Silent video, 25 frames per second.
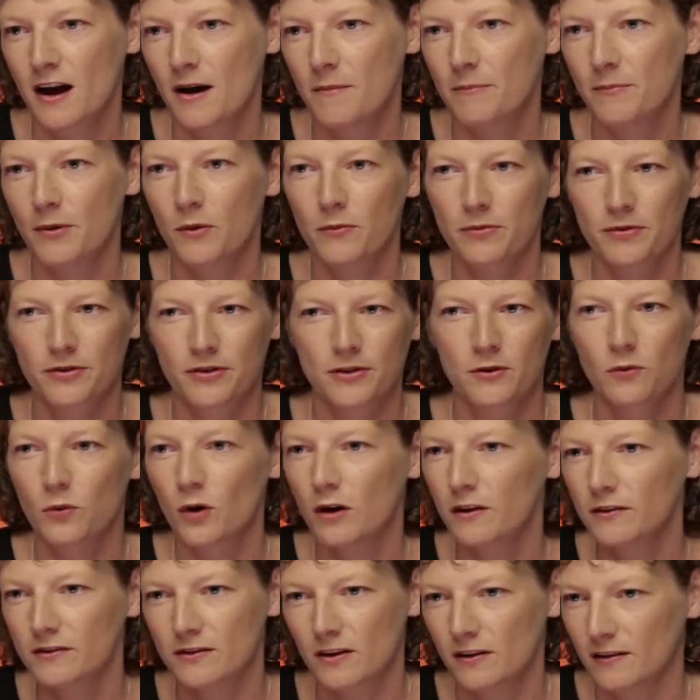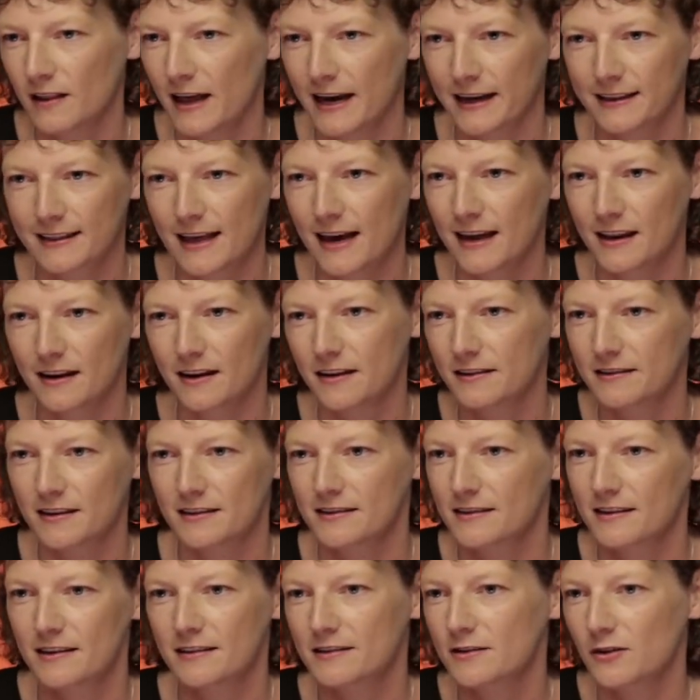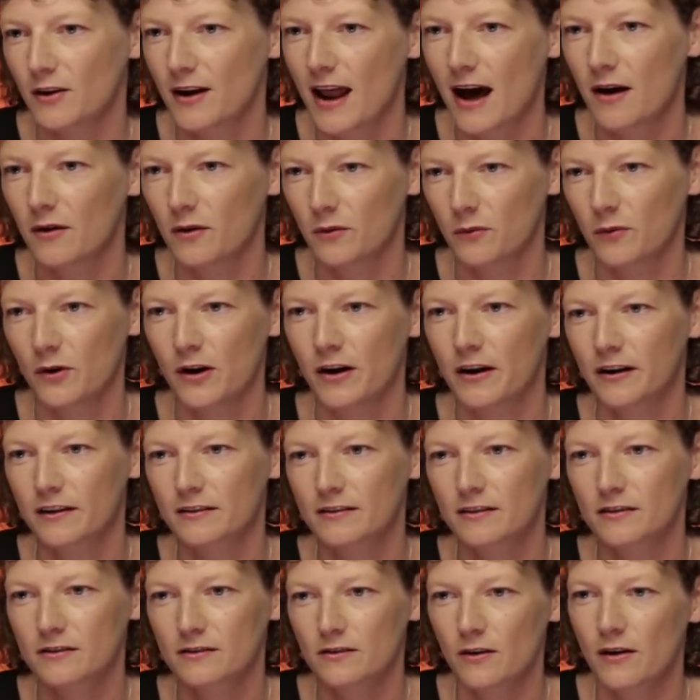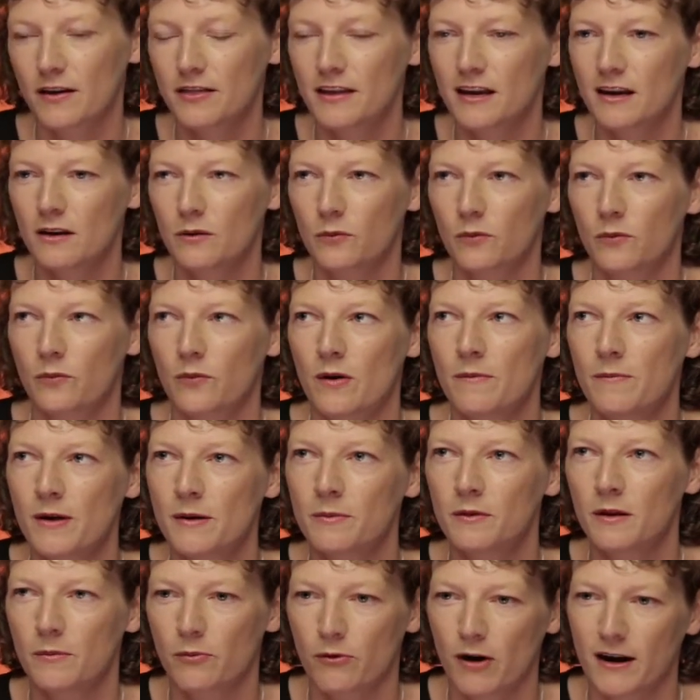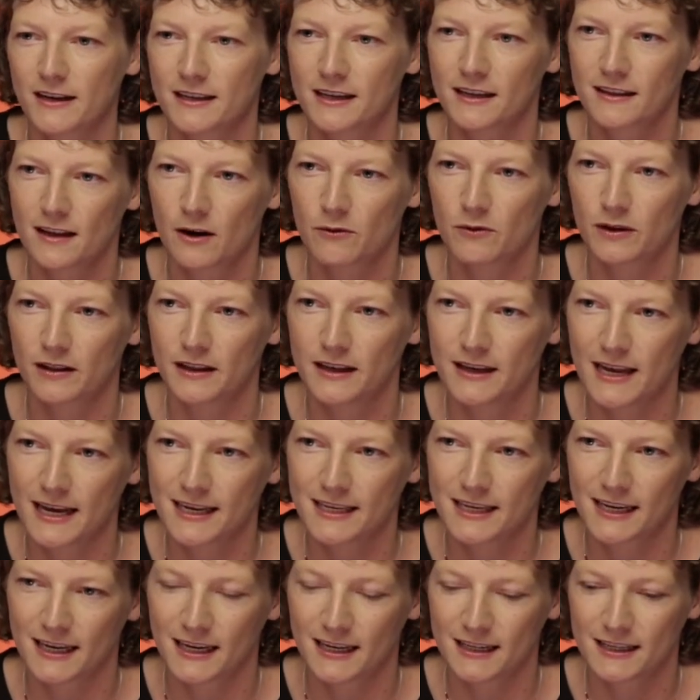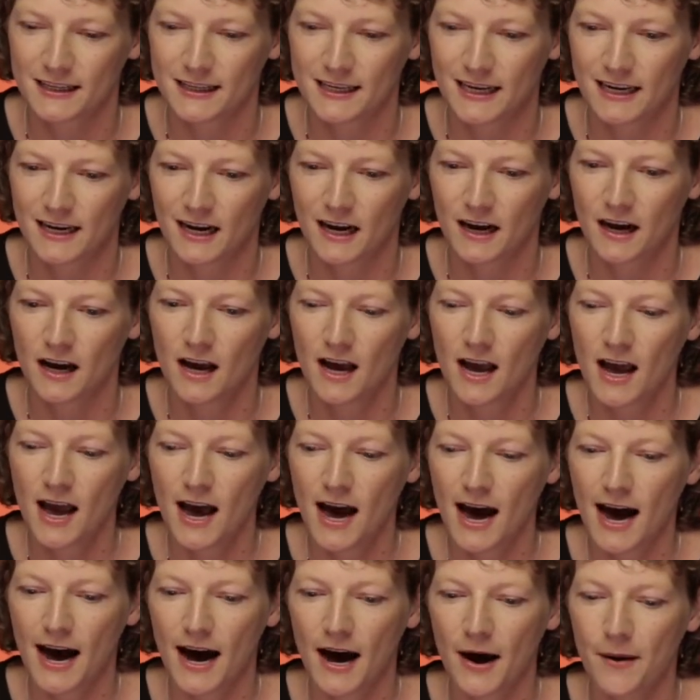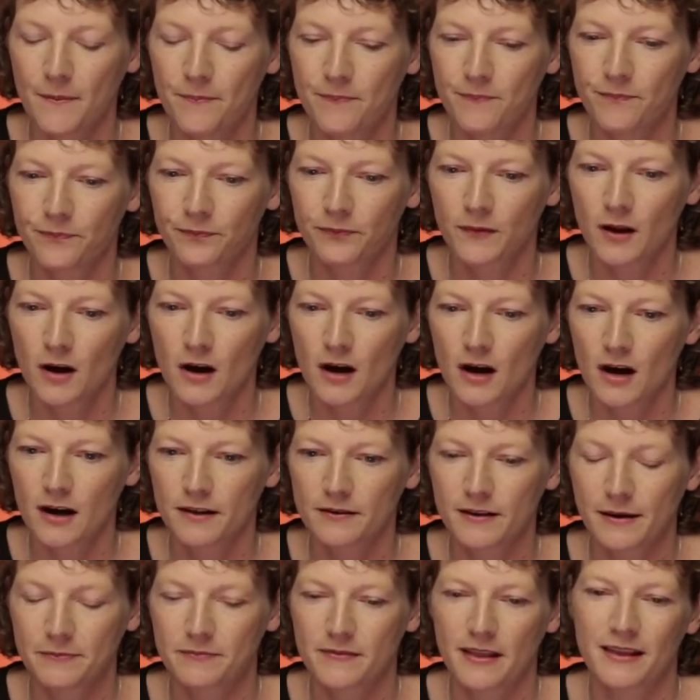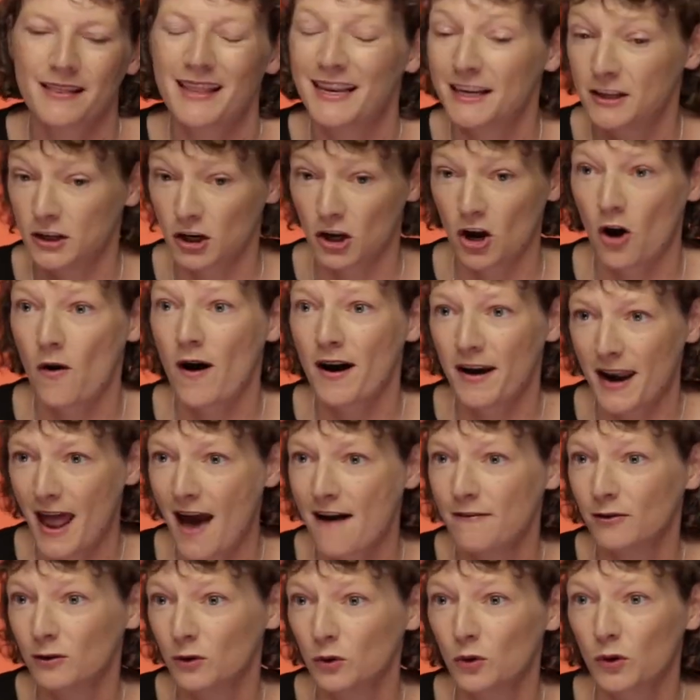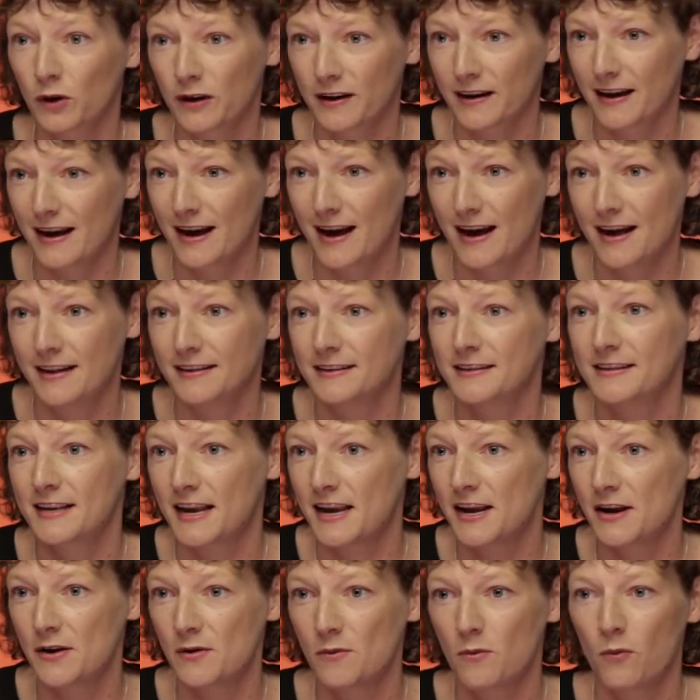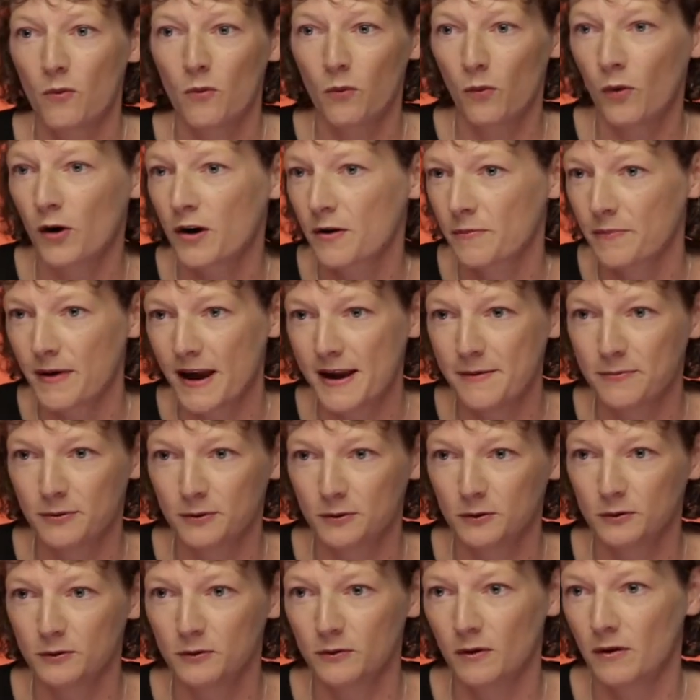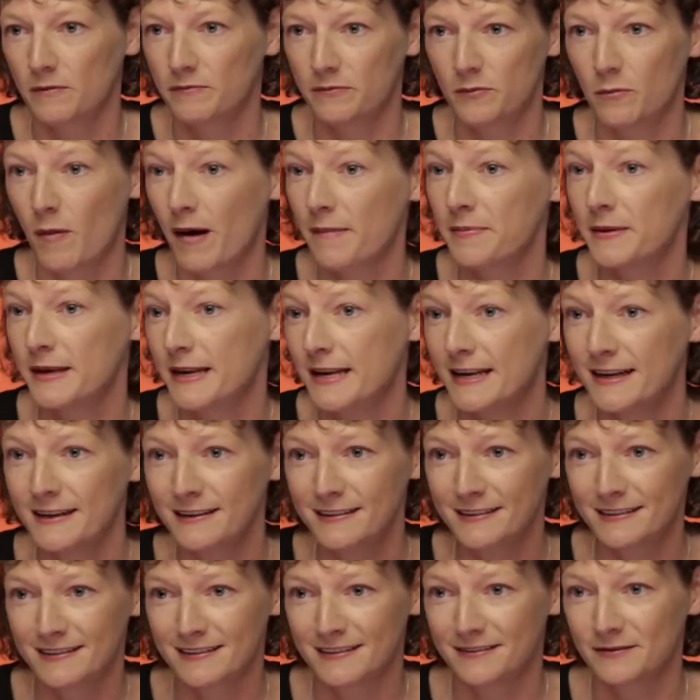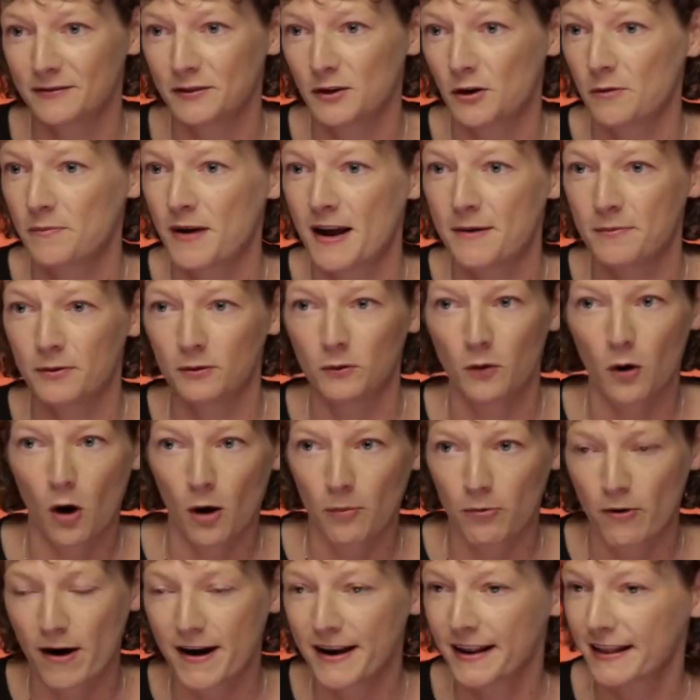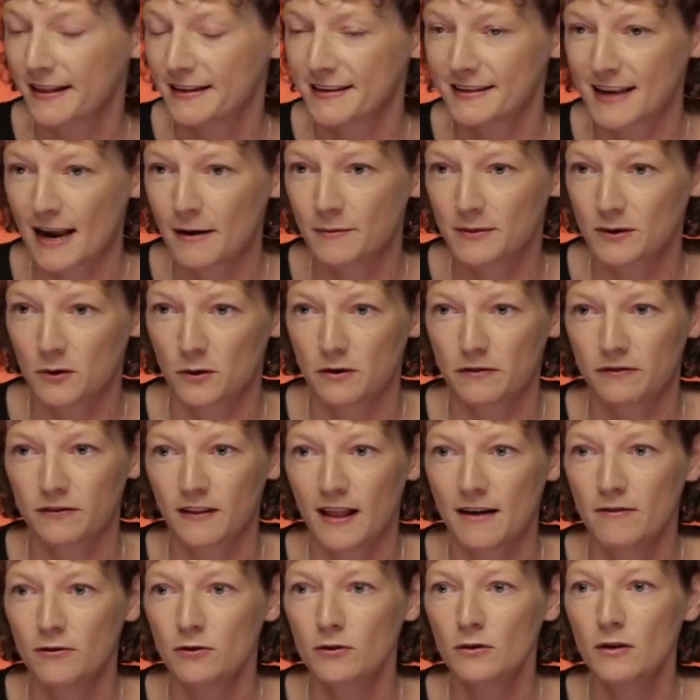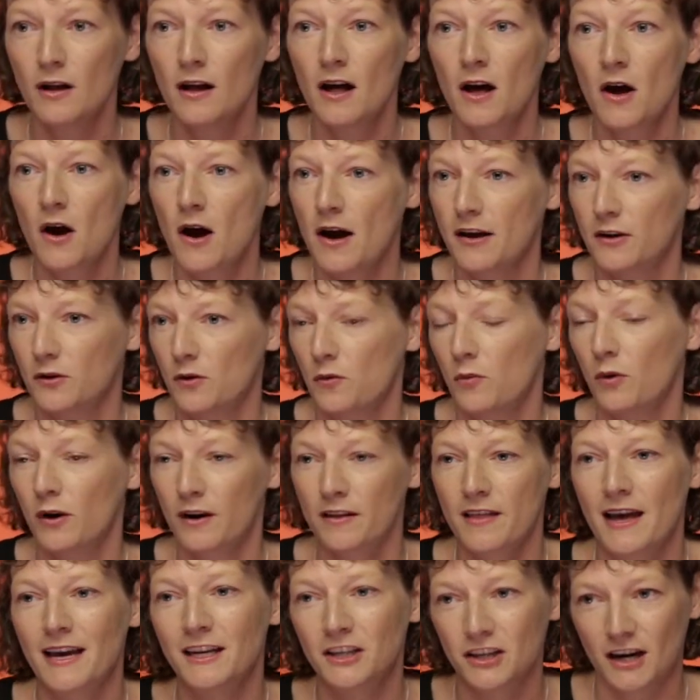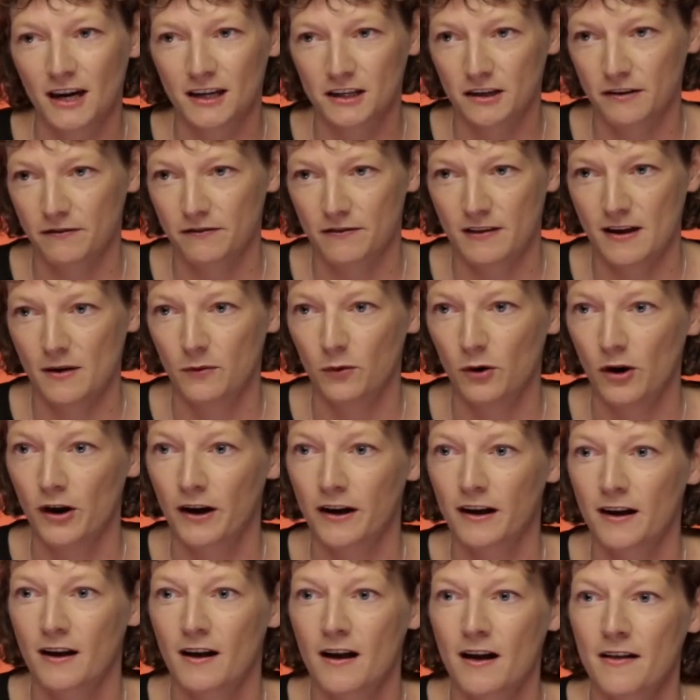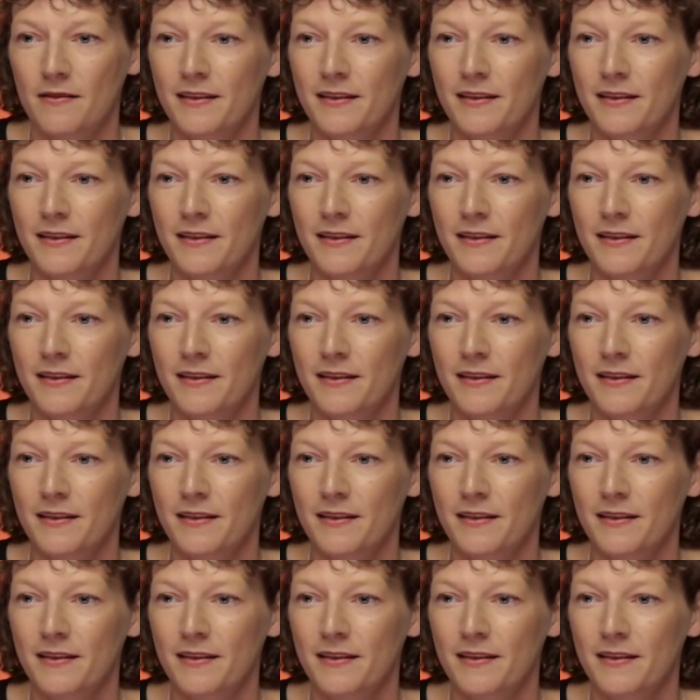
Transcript: But the world's not like that, and it's not how it works. So I think when people are pricing, they really need to consider that needs to go out and have a look and see what are people, my peers, you know, people operating at the same sort of level, you know, what are they charging for their work?